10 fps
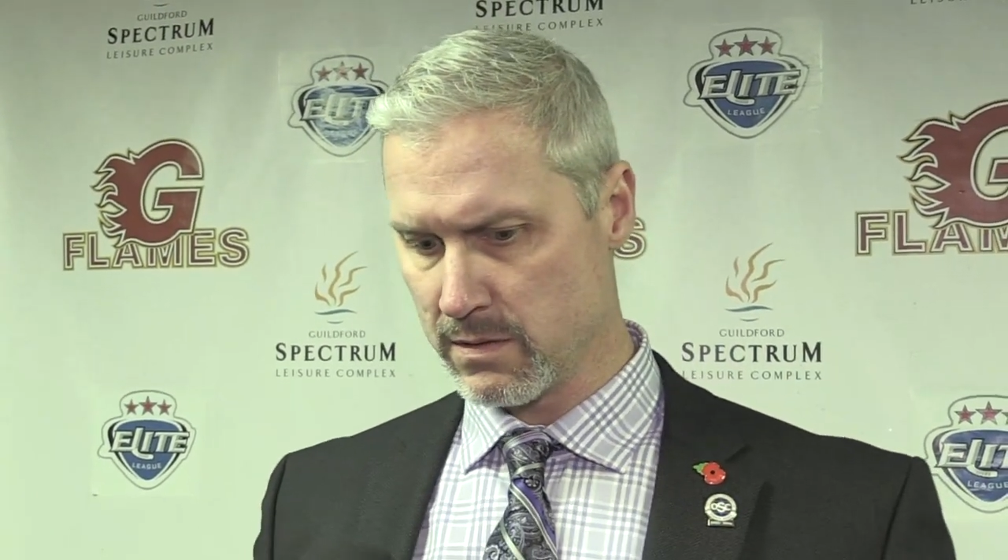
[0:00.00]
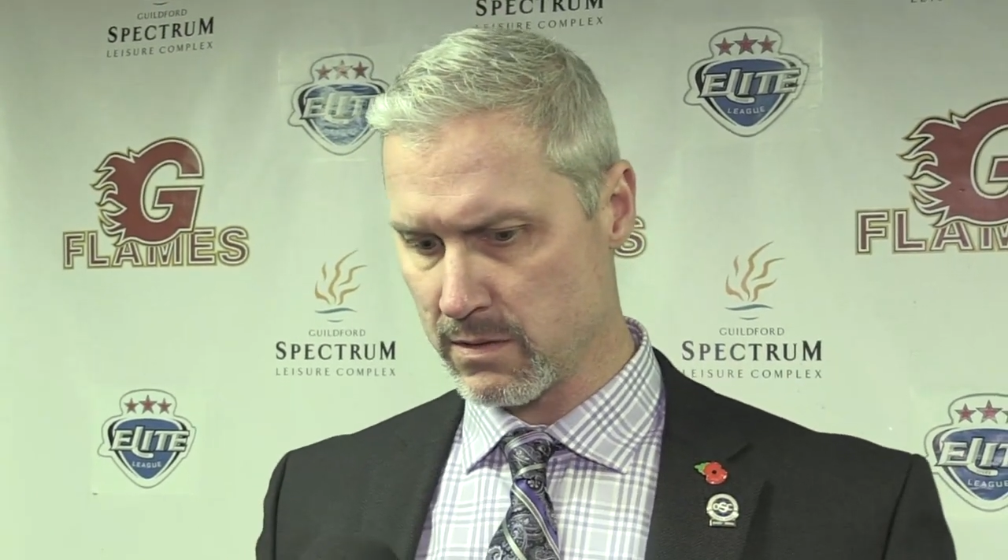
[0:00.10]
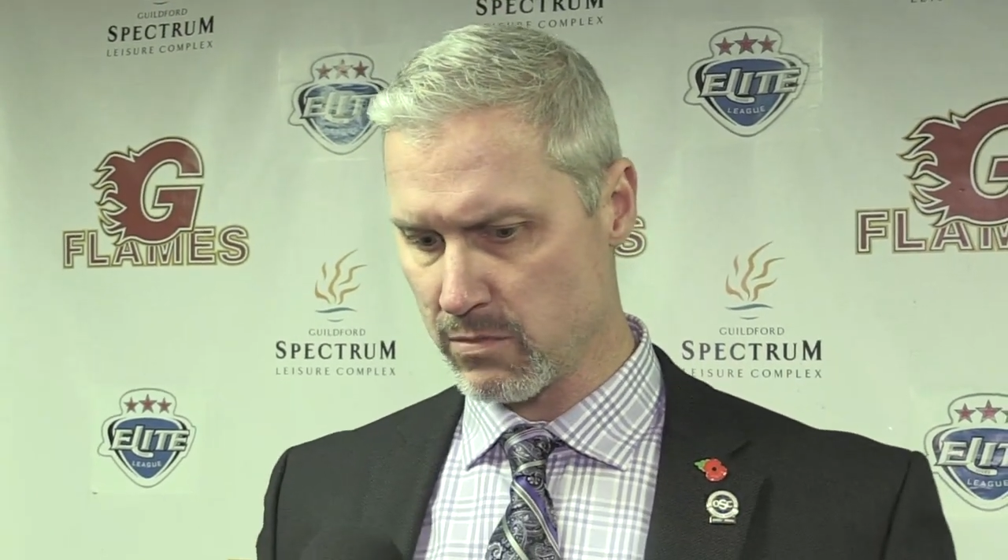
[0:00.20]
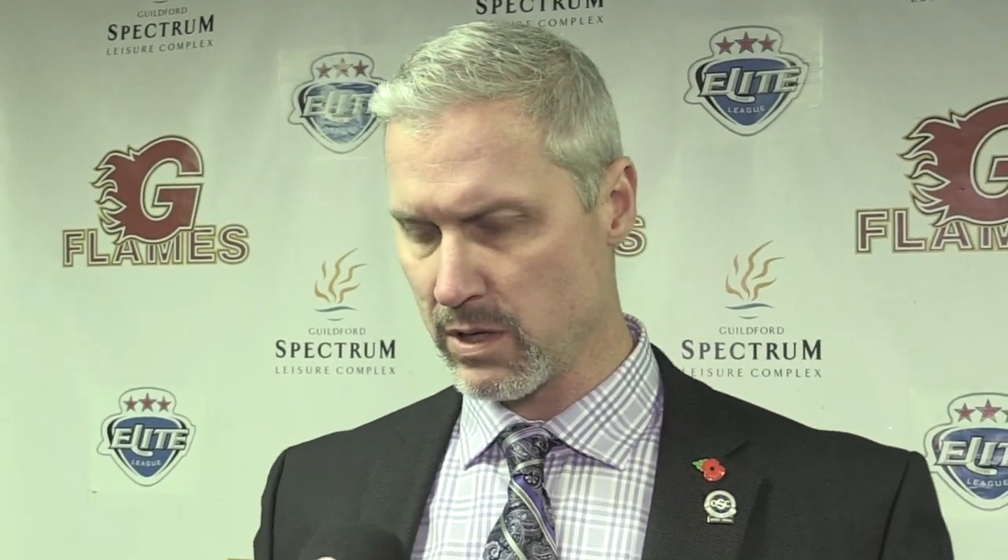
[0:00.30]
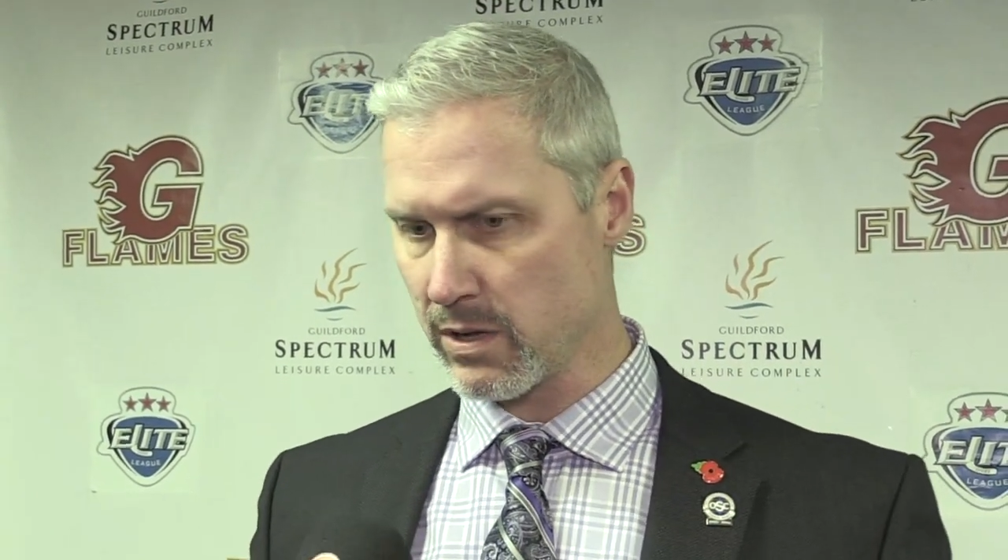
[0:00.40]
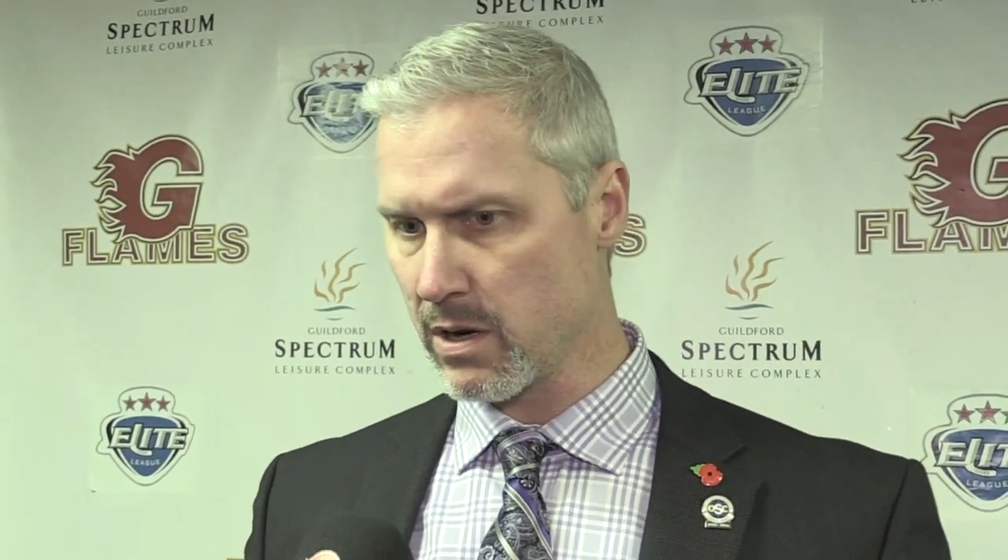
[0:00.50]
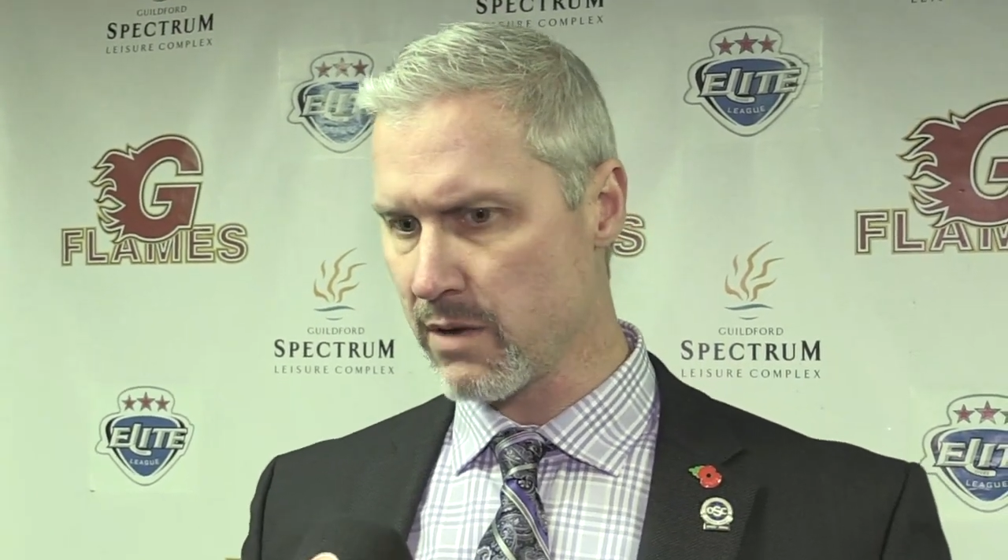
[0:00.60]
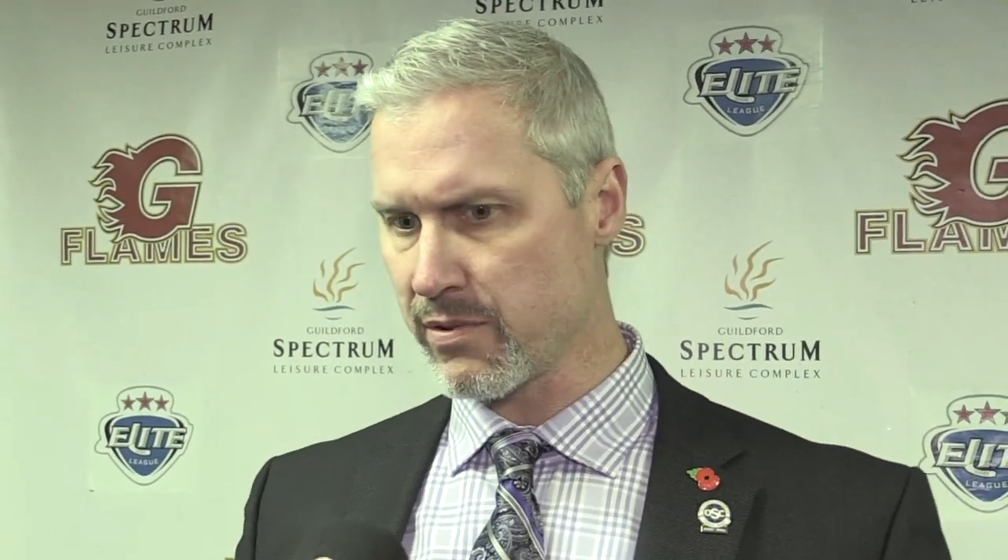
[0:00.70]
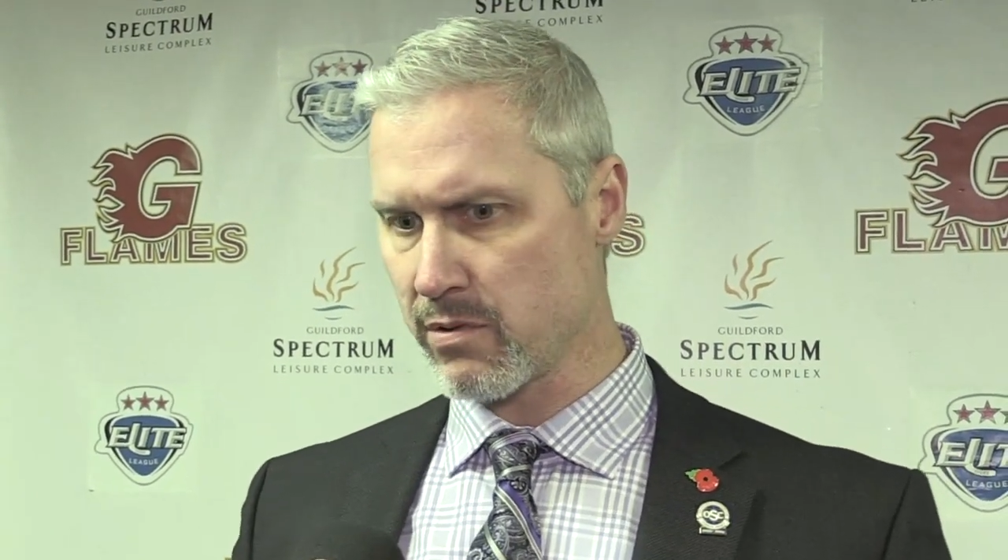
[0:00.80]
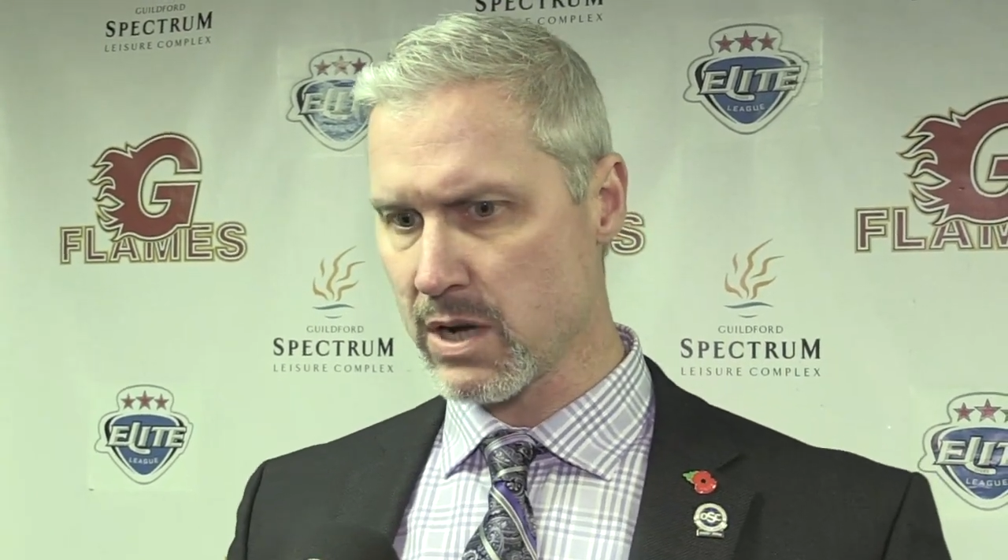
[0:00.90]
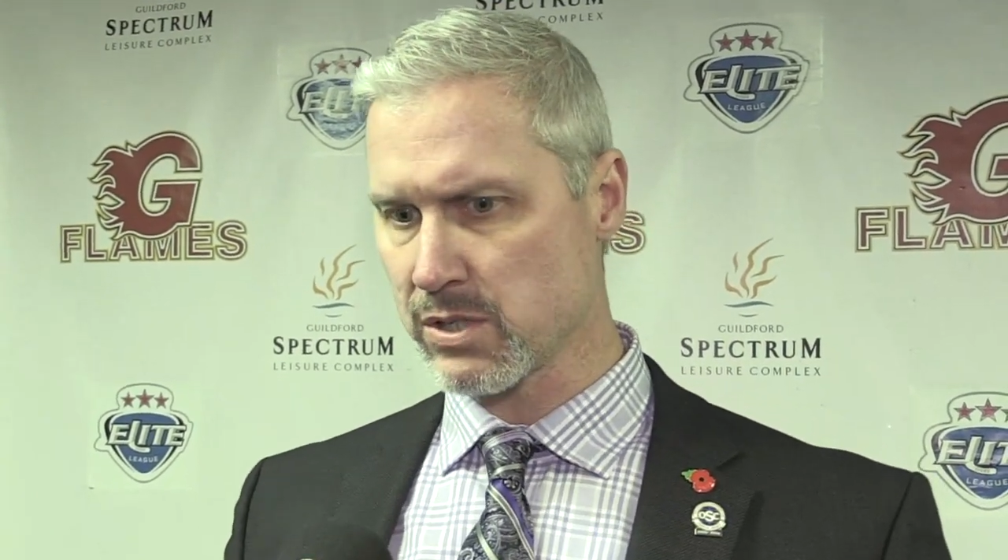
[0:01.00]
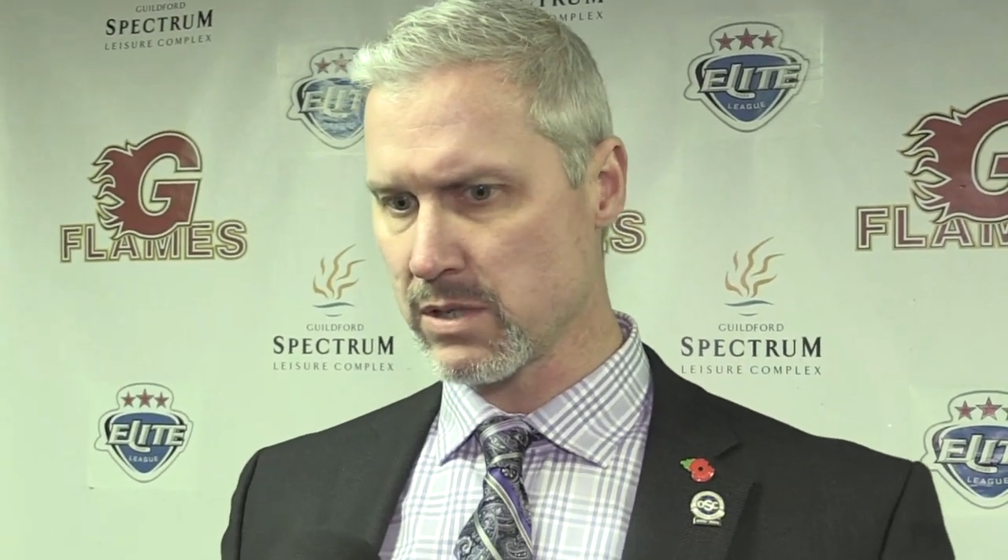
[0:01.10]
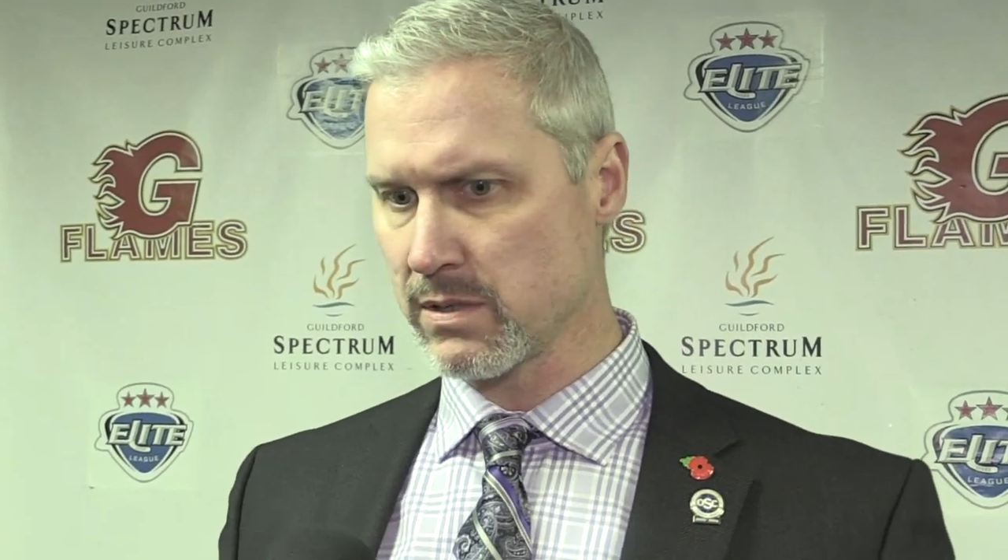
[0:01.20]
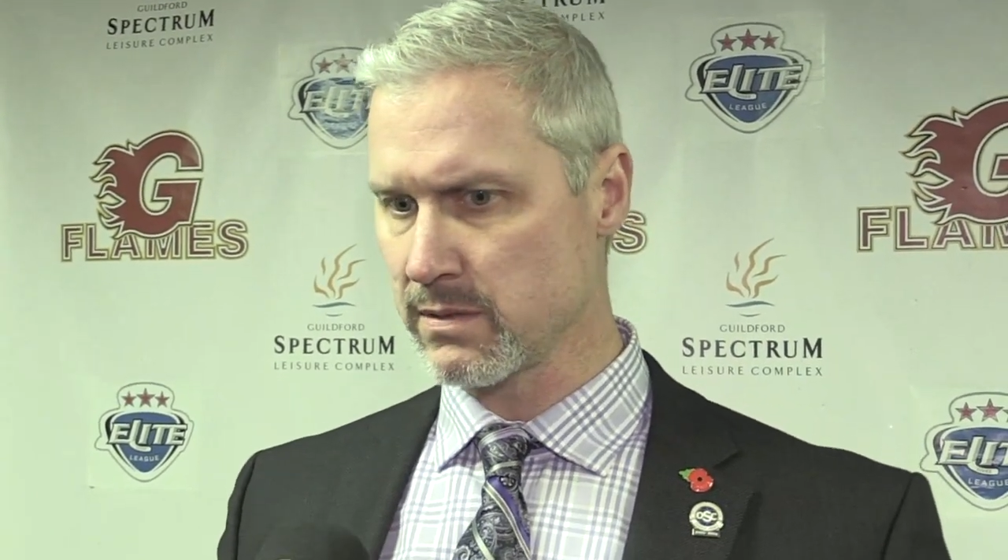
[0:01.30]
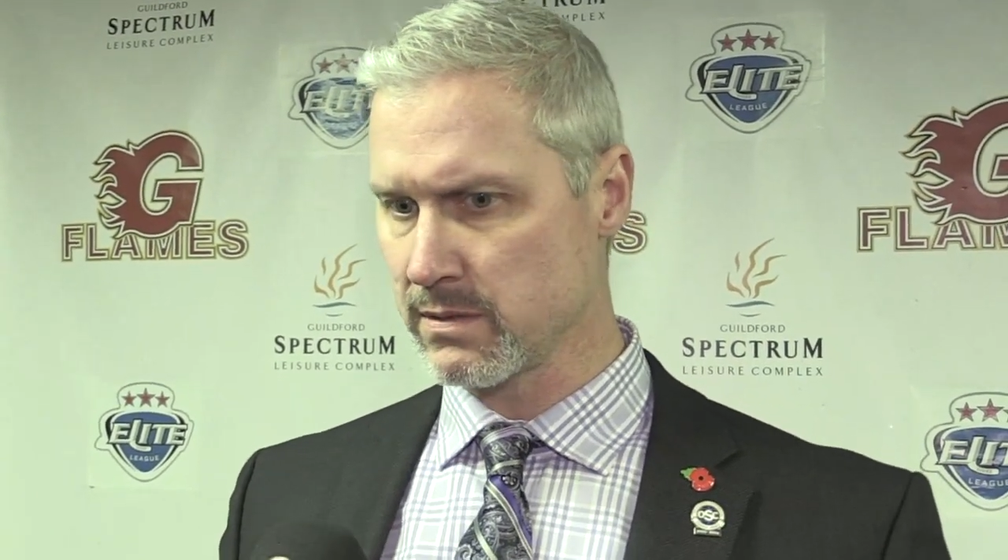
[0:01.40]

They're really good off the rush,